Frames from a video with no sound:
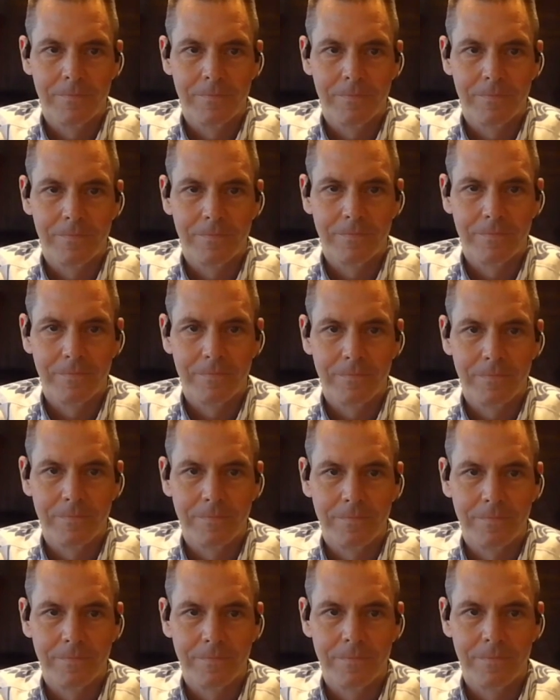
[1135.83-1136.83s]

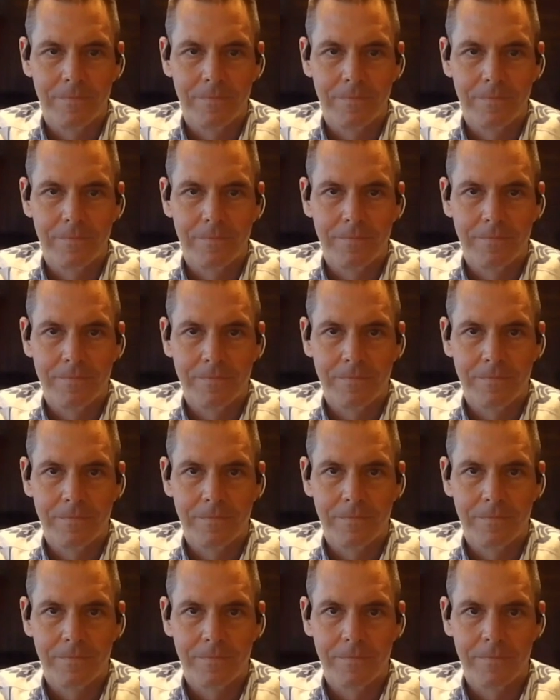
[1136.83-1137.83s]

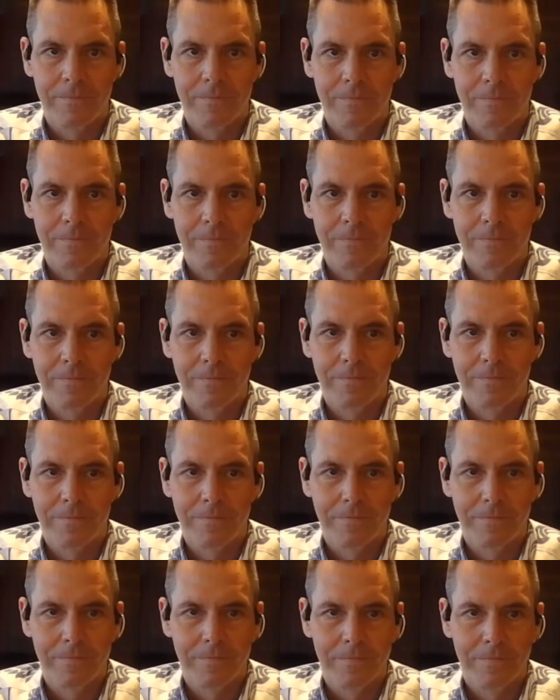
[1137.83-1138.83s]

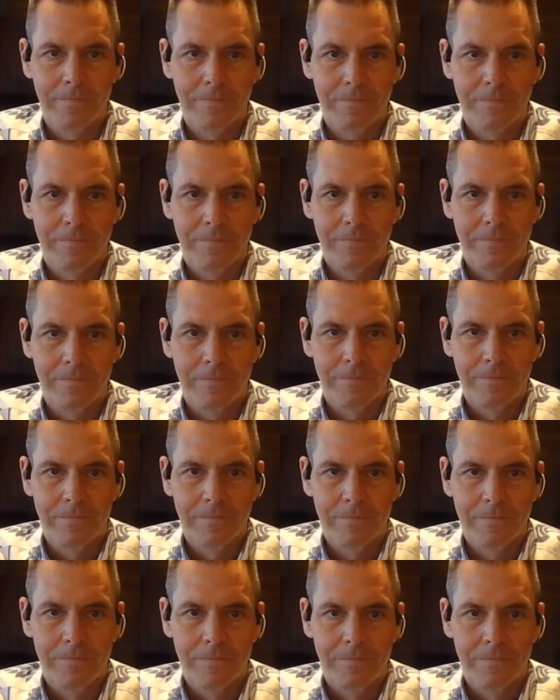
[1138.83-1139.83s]

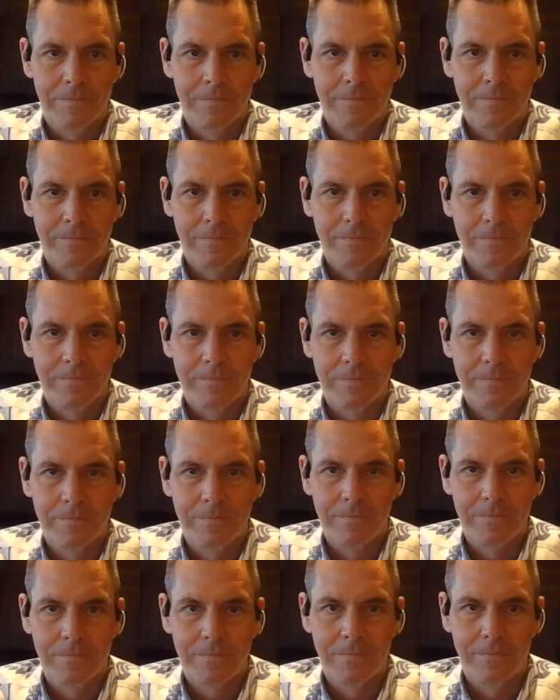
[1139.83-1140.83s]

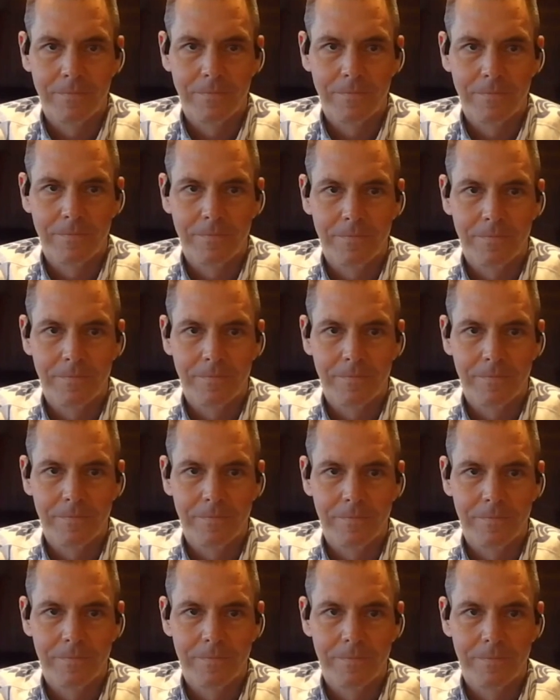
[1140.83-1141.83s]

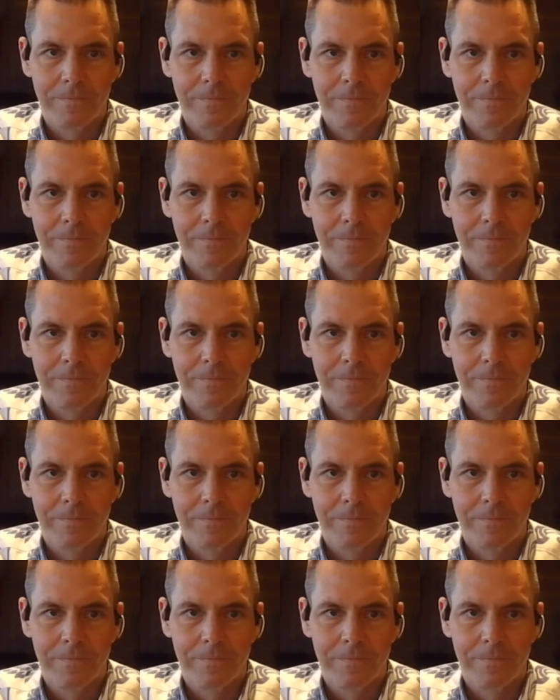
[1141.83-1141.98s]
(silent)